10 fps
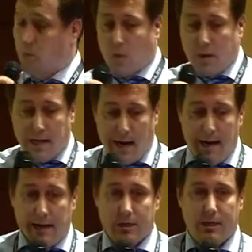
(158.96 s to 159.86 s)
What
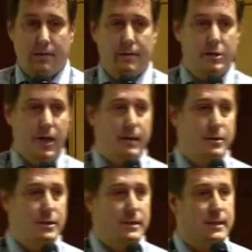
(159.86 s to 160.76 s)
are actually the
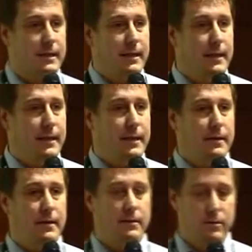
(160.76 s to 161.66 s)
challenges in the
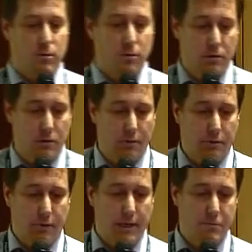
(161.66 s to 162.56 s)
so-called
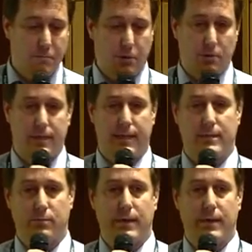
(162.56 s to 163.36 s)
configuration process?